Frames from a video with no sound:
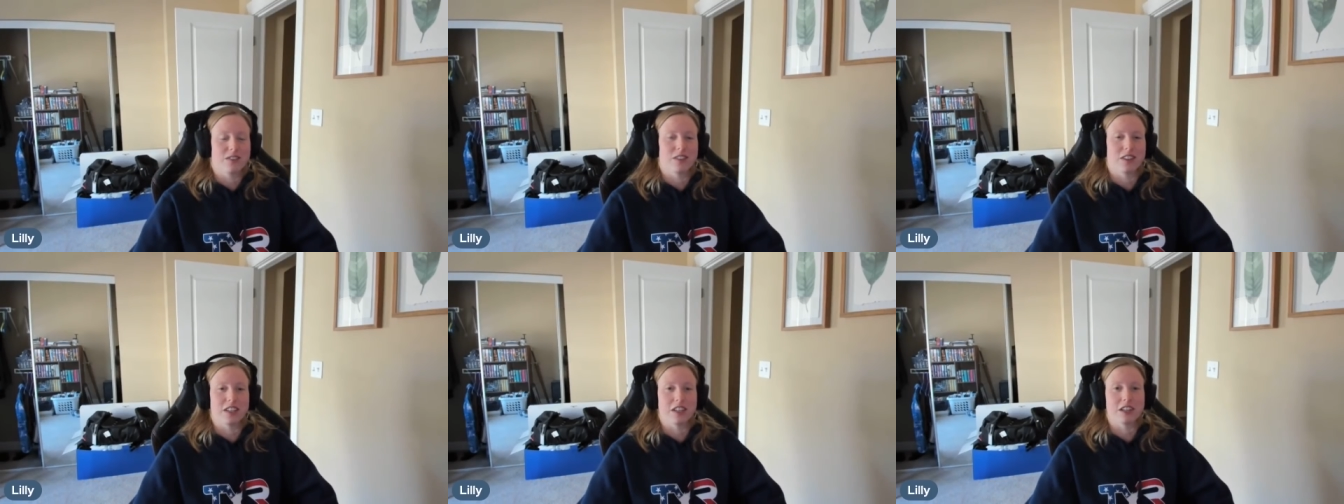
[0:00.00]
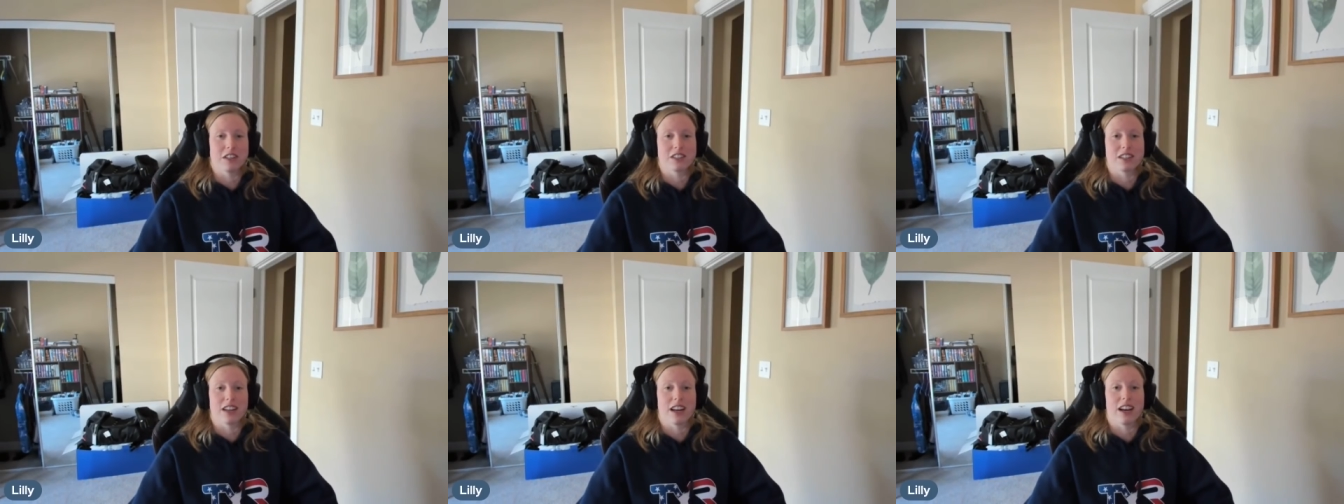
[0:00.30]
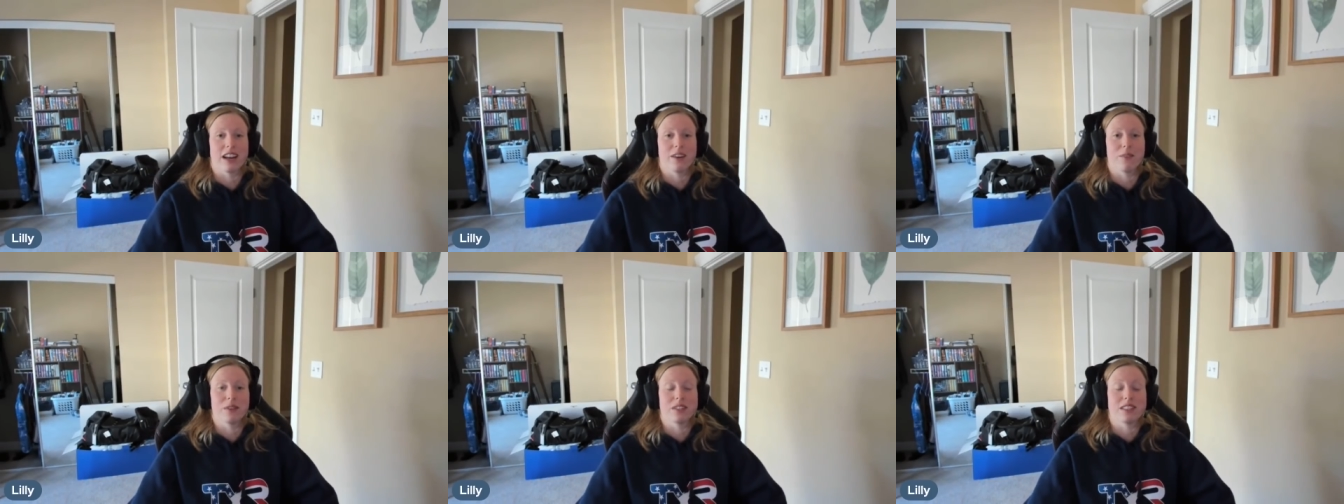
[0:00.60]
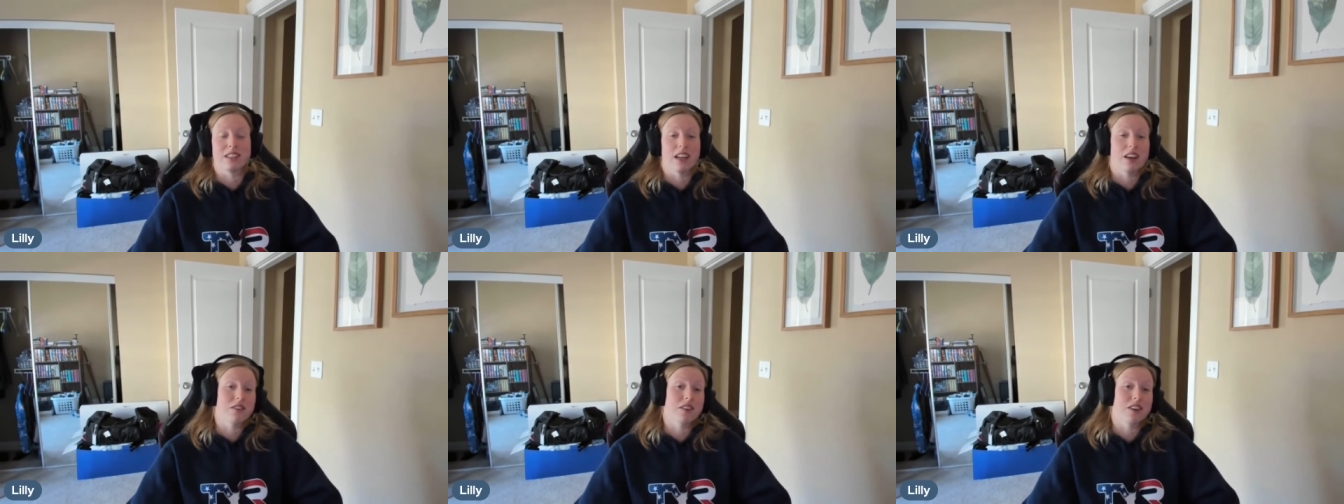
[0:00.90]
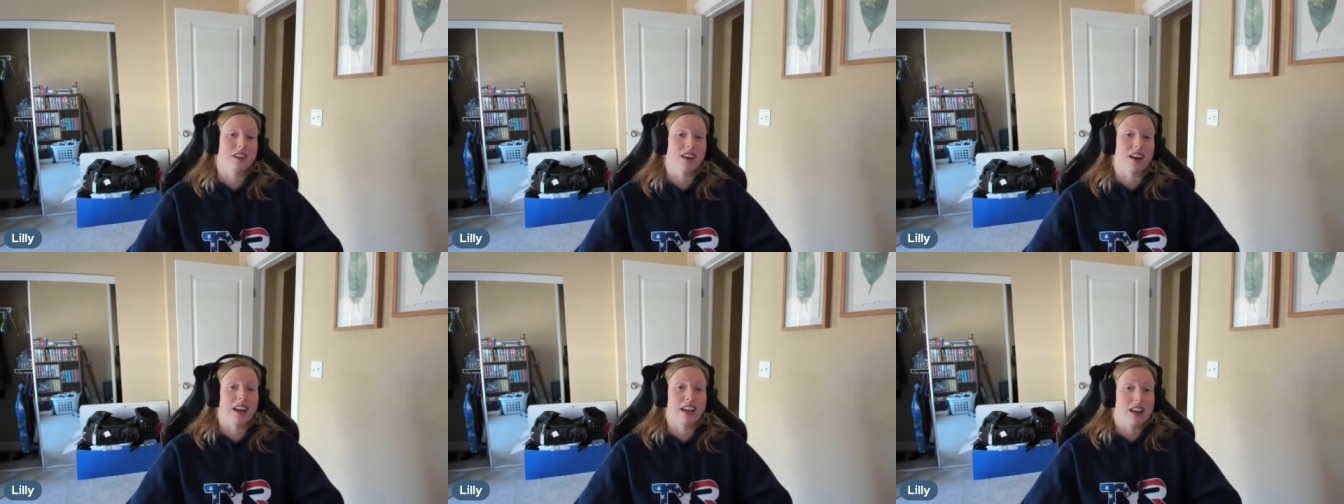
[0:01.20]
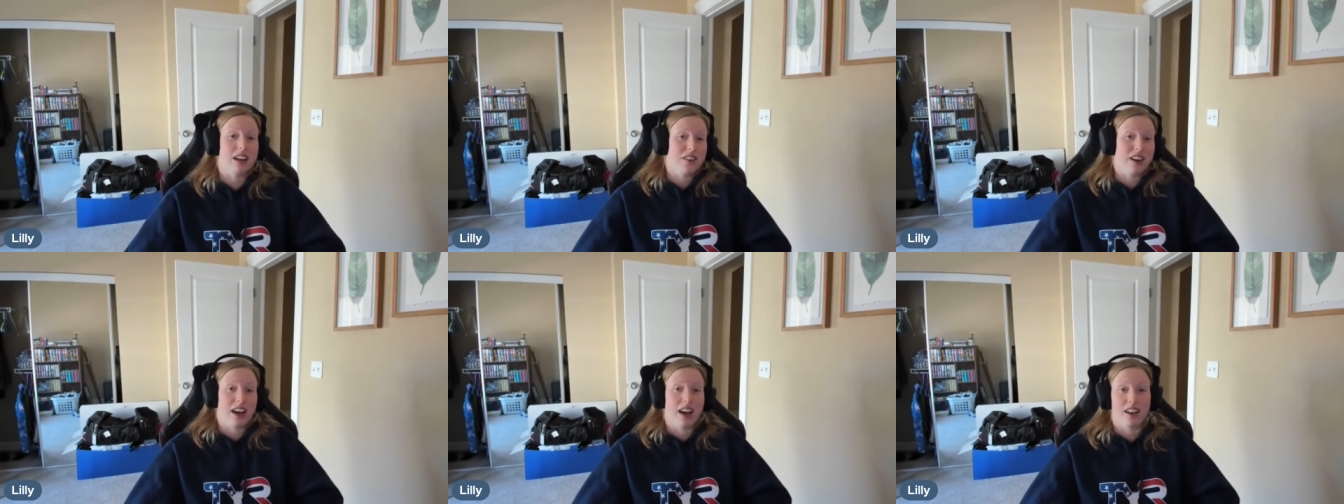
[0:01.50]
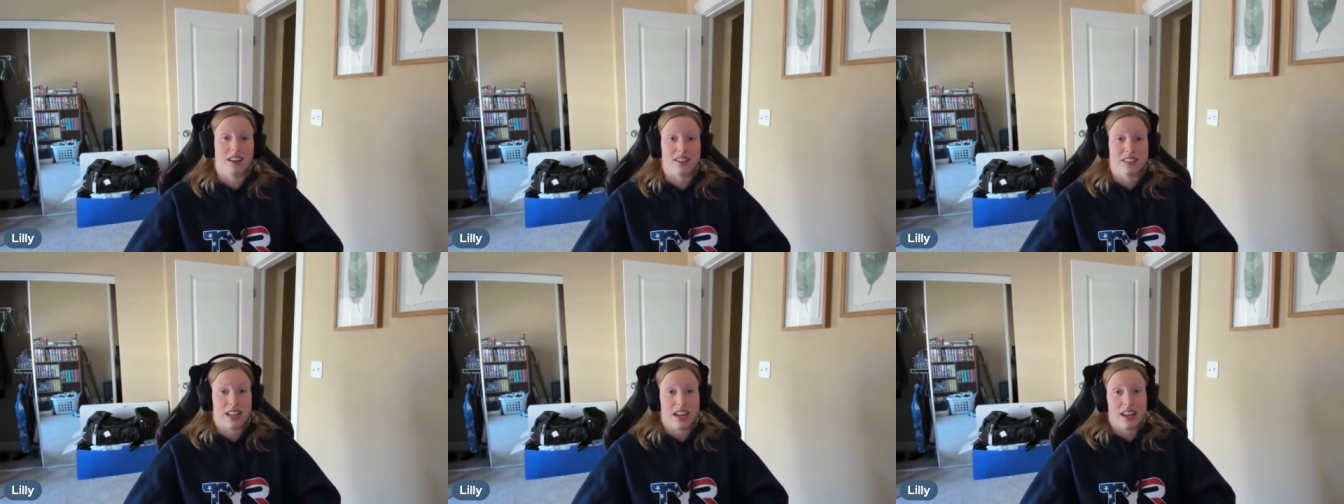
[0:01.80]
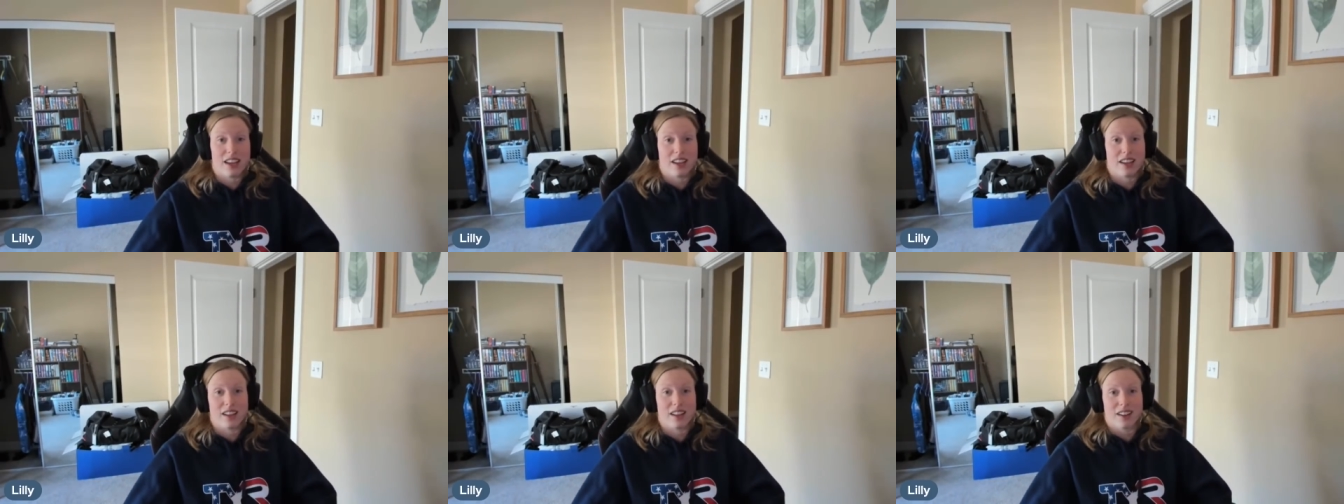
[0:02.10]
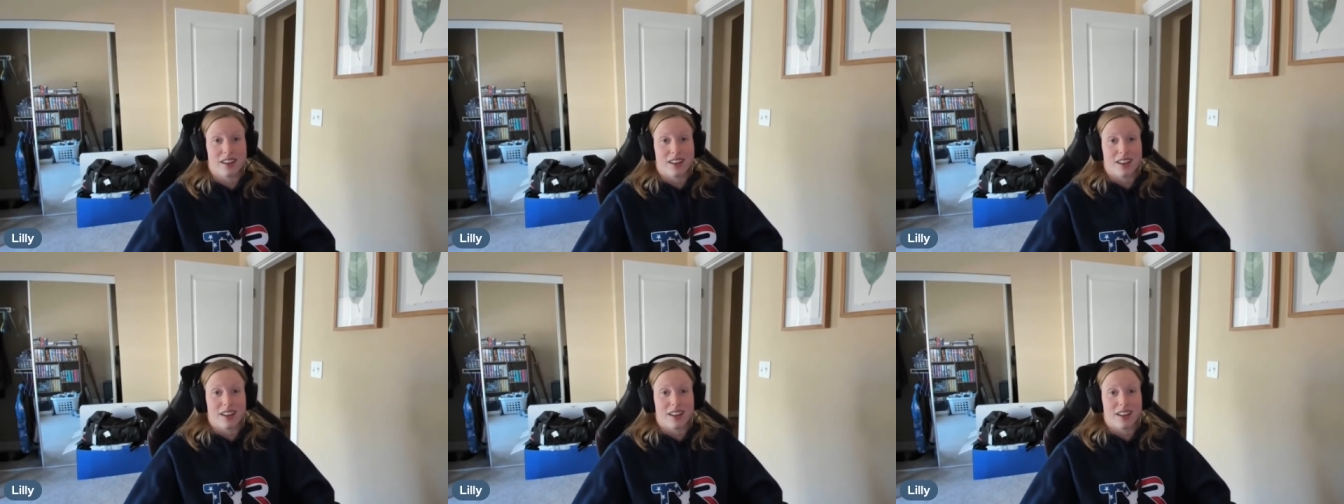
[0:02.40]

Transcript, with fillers: for years and i was never i never had to take it